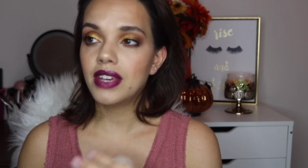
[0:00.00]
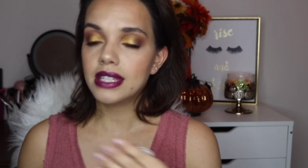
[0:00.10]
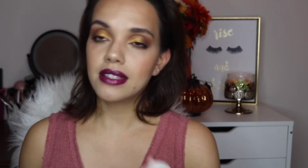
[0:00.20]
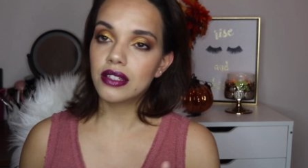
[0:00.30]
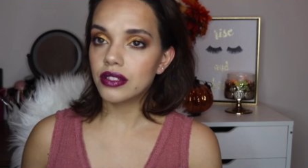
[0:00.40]

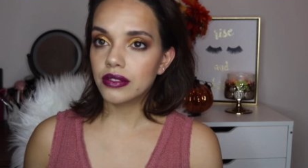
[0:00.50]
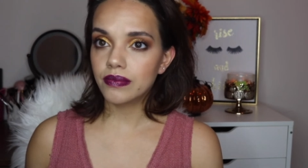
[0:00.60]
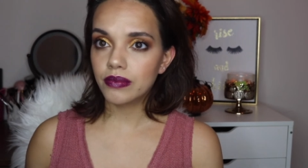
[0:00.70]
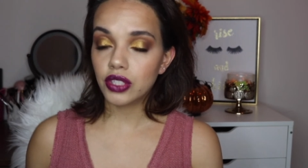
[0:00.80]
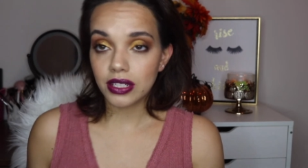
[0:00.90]
still
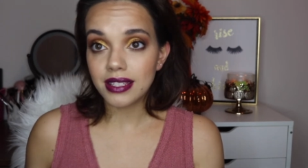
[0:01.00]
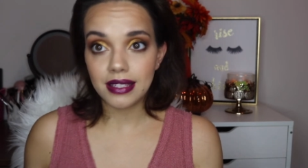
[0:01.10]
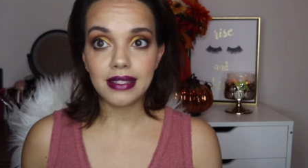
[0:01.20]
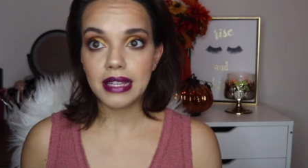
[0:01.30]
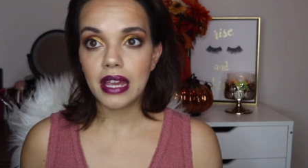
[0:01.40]
looks the
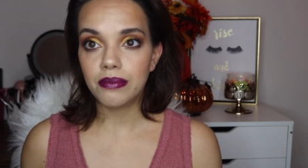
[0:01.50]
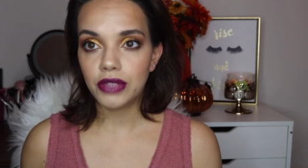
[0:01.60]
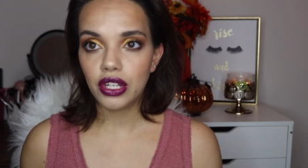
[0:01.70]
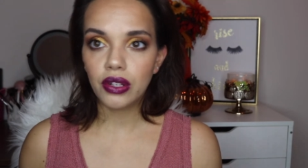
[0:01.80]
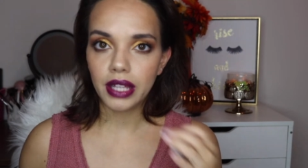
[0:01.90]
same,
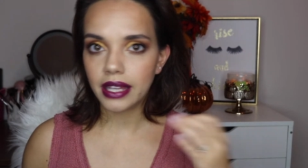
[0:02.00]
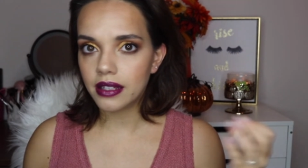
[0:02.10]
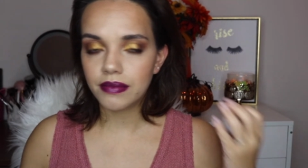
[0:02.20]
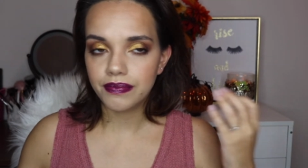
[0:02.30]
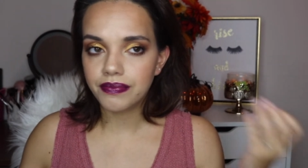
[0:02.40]

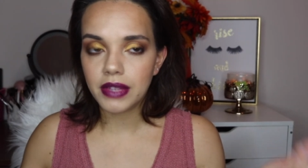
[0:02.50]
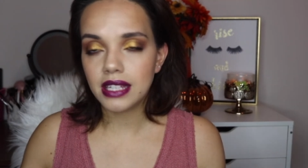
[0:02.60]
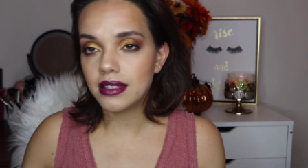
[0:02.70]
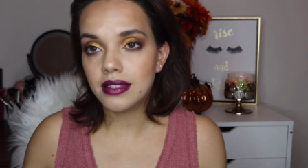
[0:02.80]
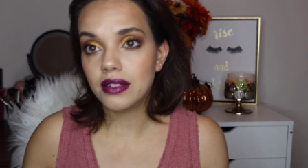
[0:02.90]
like
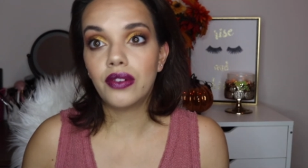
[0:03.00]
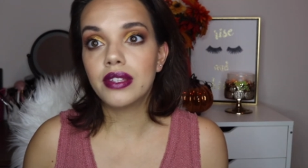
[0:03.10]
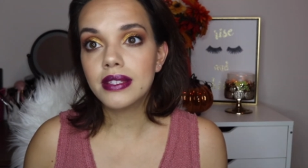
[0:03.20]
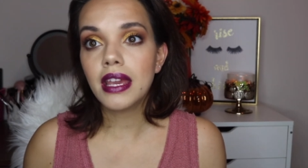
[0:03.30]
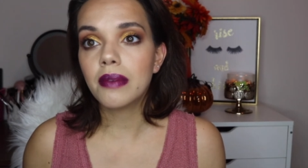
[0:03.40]
it's still
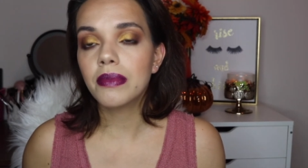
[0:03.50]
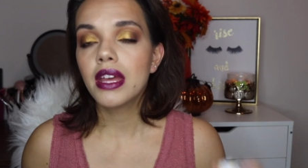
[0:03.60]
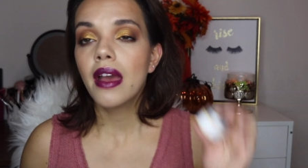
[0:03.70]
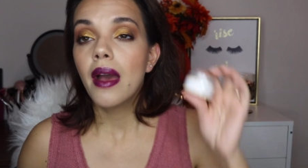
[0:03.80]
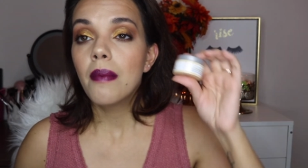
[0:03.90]
the same.
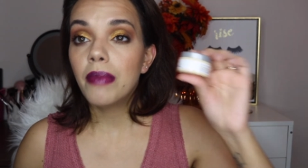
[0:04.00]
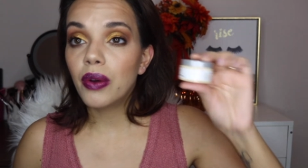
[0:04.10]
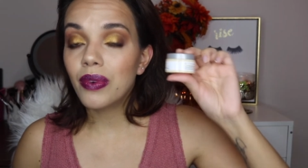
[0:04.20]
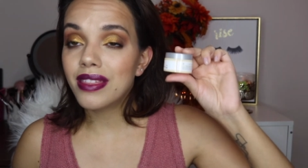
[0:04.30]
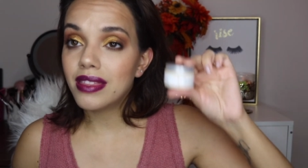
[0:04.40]

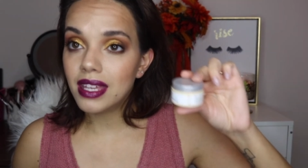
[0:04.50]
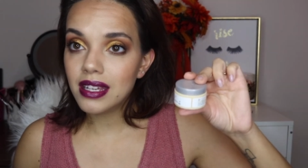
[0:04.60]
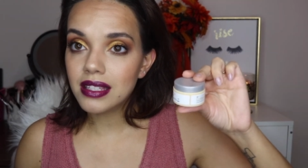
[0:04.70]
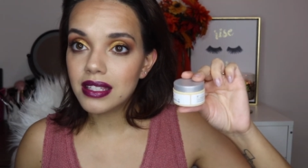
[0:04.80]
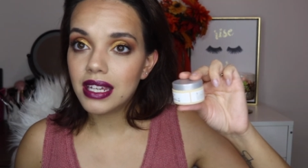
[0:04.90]
But with
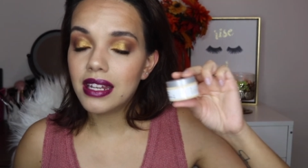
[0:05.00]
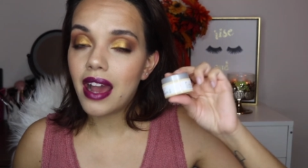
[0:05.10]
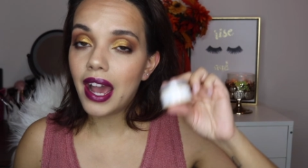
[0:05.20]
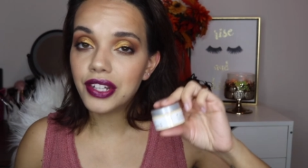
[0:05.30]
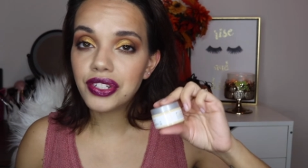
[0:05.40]
this, it
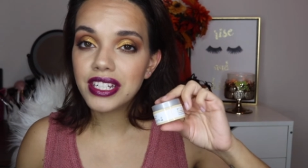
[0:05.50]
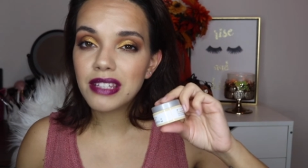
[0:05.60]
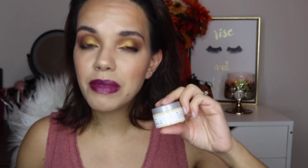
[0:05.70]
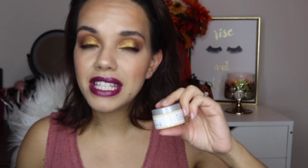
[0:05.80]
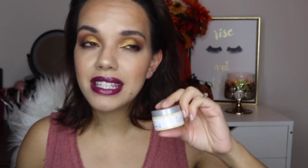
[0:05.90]

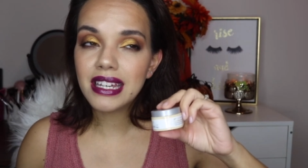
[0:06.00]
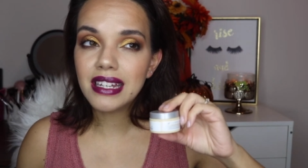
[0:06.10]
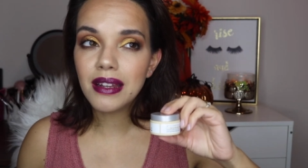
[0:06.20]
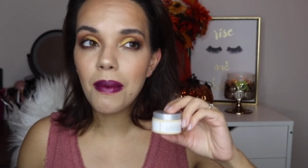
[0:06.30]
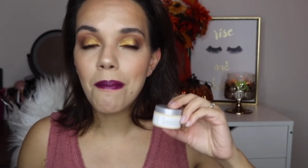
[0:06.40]
hydrates my
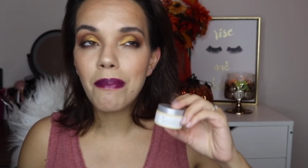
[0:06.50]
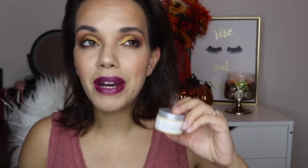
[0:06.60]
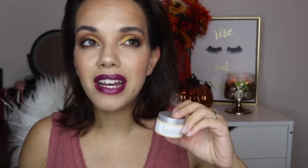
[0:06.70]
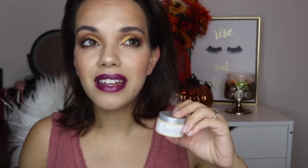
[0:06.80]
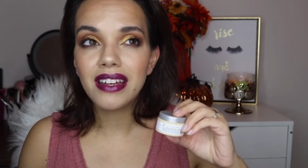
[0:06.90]
skin,
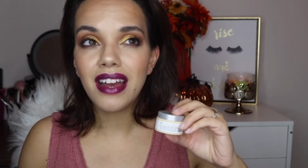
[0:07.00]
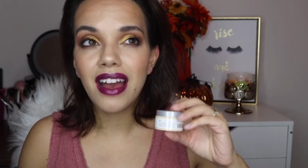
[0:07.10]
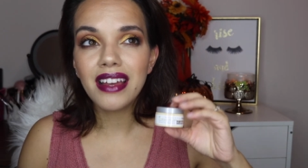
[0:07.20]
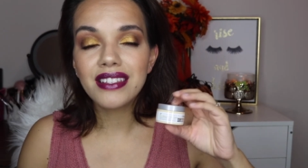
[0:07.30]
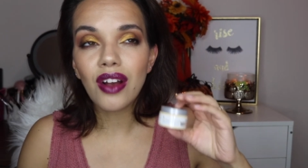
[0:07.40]
but
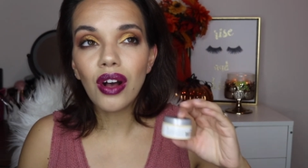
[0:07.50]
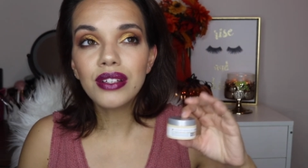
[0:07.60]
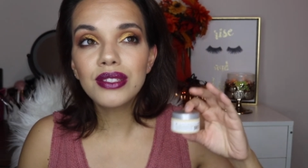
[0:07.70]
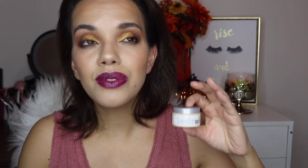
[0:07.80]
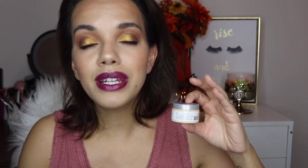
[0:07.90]
it's
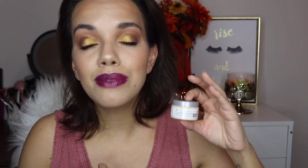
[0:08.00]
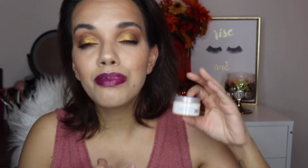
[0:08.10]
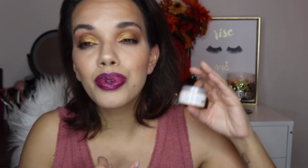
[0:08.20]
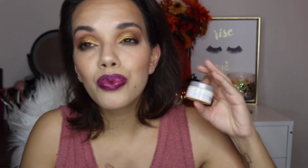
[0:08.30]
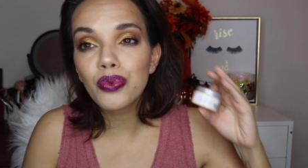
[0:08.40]
also
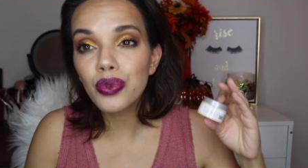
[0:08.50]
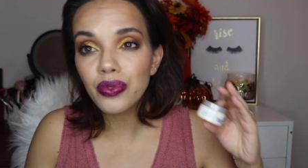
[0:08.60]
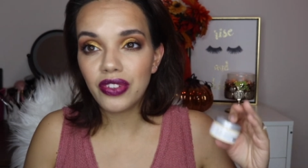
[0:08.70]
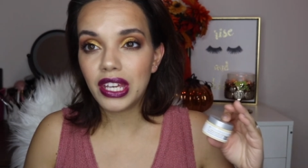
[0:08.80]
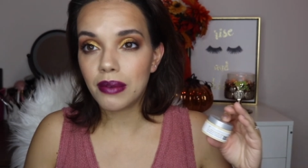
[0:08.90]

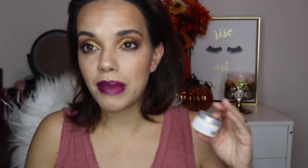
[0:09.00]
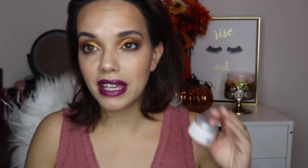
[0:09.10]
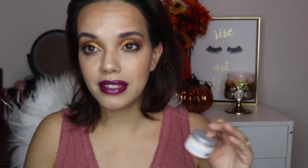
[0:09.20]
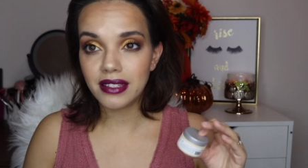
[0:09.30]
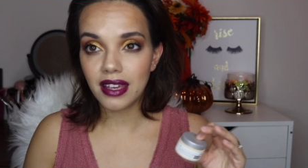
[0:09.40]
improving my
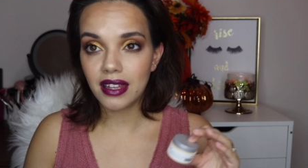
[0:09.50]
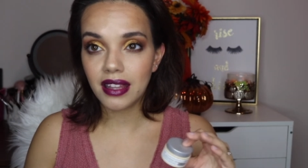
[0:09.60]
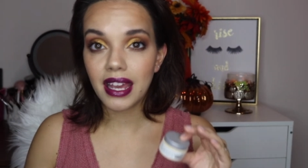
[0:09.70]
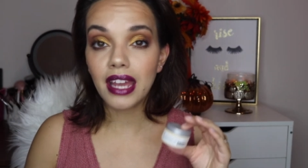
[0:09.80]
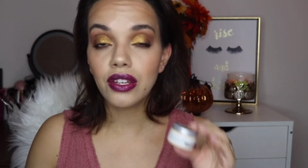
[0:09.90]
skin.
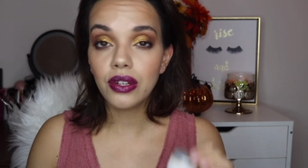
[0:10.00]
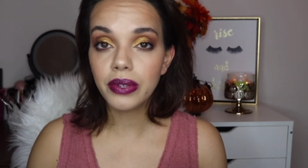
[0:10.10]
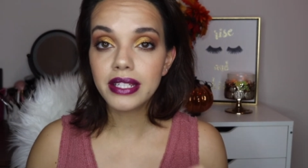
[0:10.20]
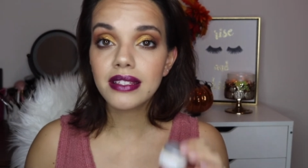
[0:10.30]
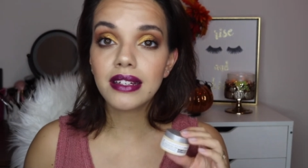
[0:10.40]
Like, I
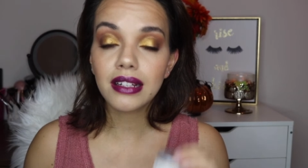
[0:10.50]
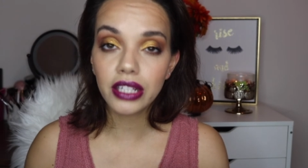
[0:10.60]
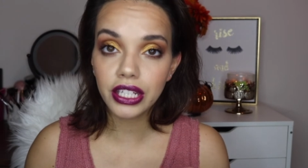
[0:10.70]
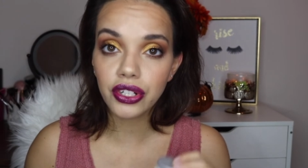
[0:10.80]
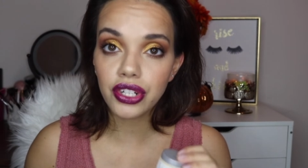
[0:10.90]
notice a
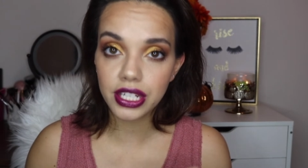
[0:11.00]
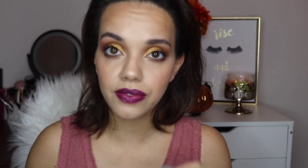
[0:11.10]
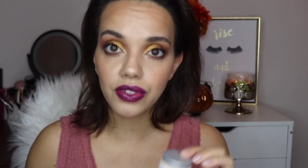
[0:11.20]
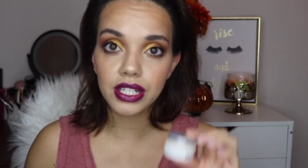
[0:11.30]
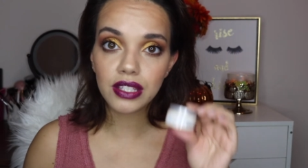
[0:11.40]
clear
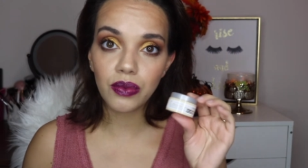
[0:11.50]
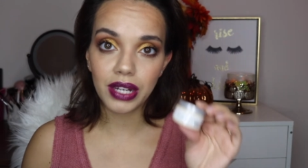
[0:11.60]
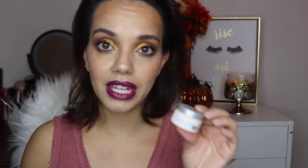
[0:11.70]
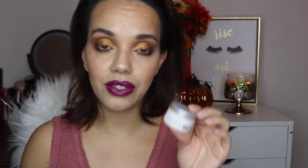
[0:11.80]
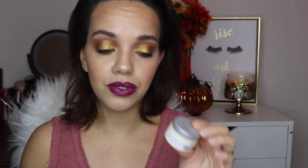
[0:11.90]
difference when
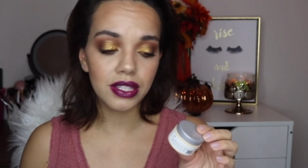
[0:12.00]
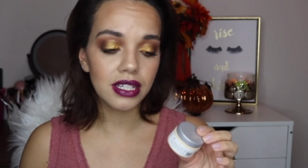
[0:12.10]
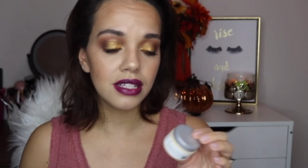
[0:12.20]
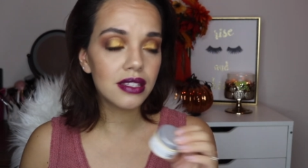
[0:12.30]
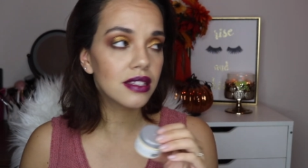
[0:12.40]
I use
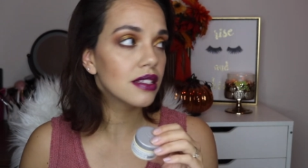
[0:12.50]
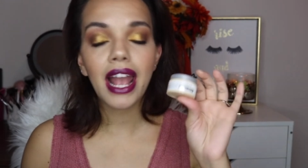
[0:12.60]
this.